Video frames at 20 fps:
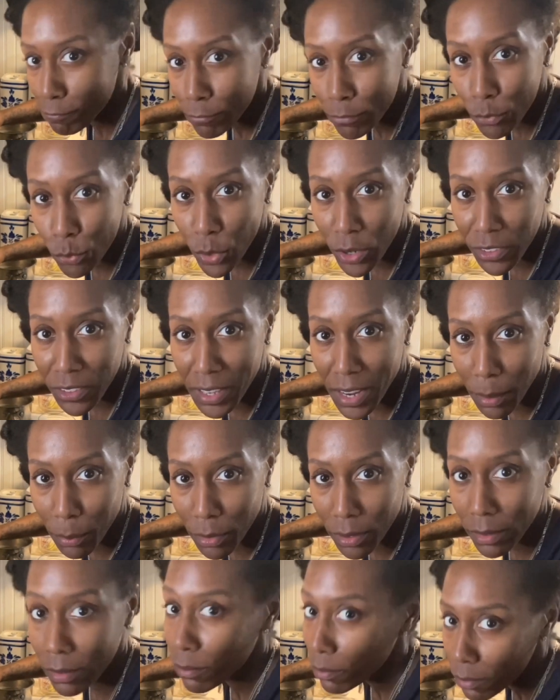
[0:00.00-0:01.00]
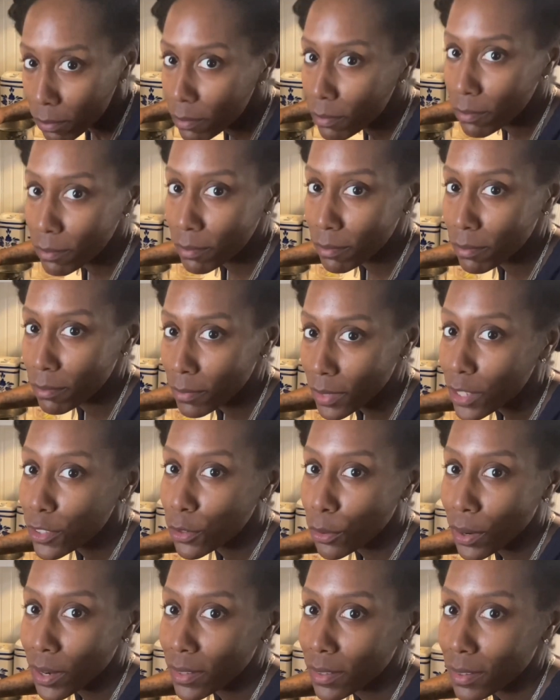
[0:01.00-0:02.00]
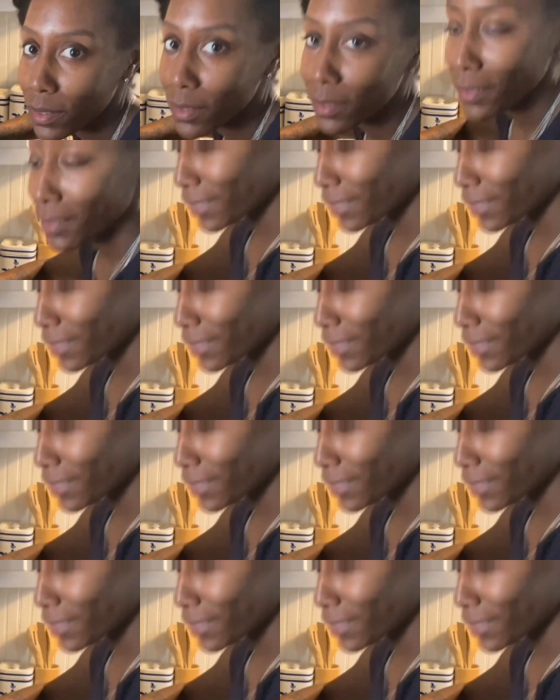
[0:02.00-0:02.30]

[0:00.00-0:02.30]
Where's the camera? It's crazy.